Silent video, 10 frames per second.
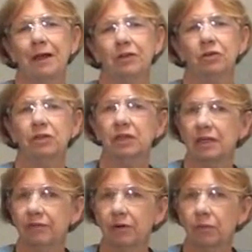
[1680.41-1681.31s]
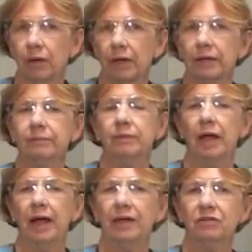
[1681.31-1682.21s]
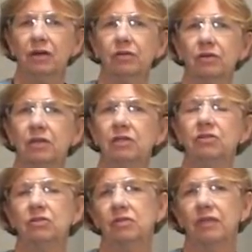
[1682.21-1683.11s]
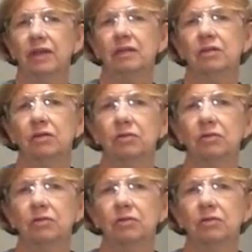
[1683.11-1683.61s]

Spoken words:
You can give it away. Ask other teachers if they could